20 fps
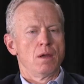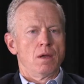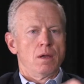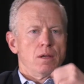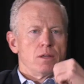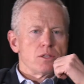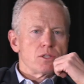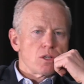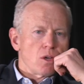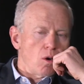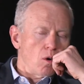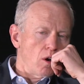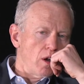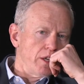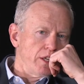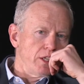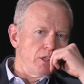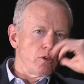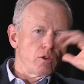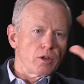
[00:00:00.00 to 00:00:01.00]
So
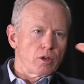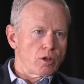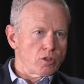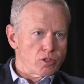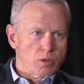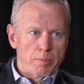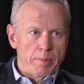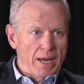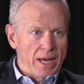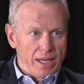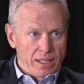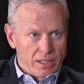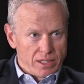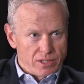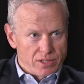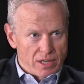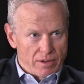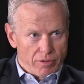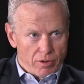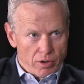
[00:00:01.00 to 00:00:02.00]
you could also buy a
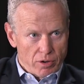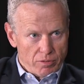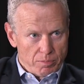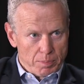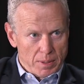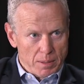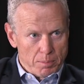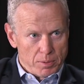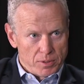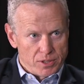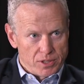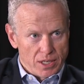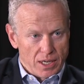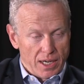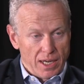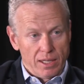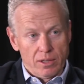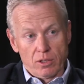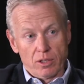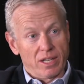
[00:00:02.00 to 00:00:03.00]
list. I've heard of people
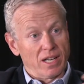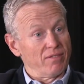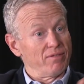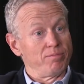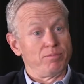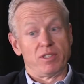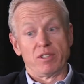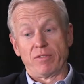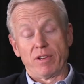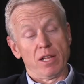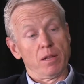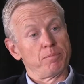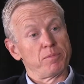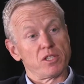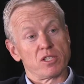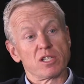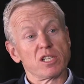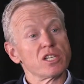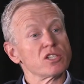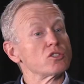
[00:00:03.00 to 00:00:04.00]
saying, hey, look, I've developed
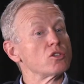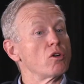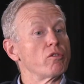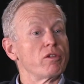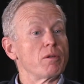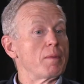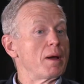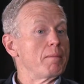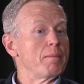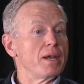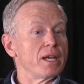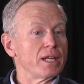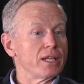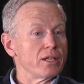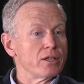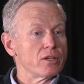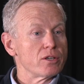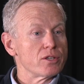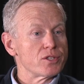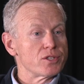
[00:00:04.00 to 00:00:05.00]
this list over my many
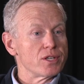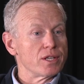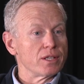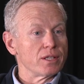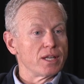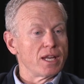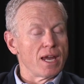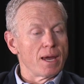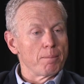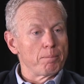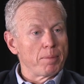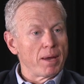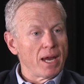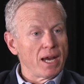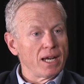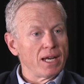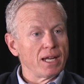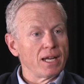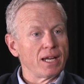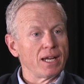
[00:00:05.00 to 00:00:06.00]
years in
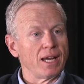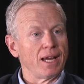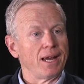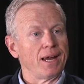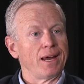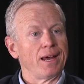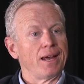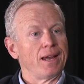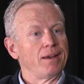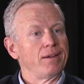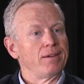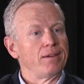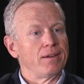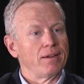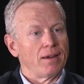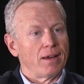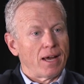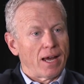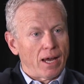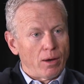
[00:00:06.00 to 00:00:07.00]
campaigning,
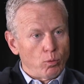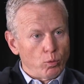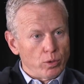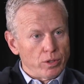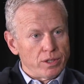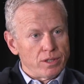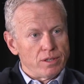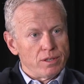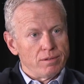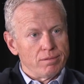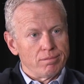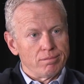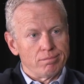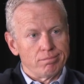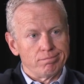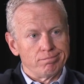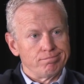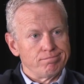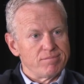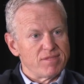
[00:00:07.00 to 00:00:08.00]
and I would
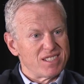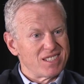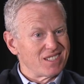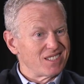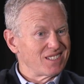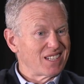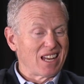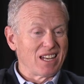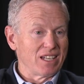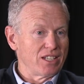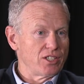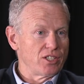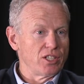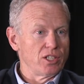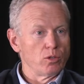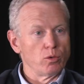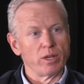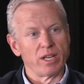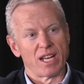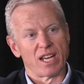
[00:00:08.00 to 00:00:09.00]
sell it to
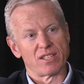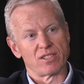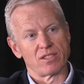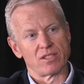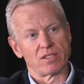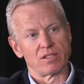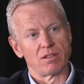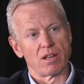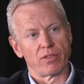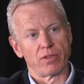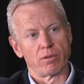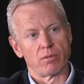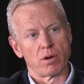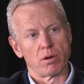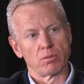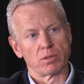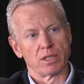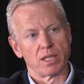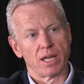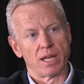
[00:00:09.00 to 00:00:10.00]
you in essence. Nothing
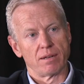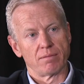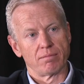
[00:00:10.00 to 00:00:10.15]
wrong with that?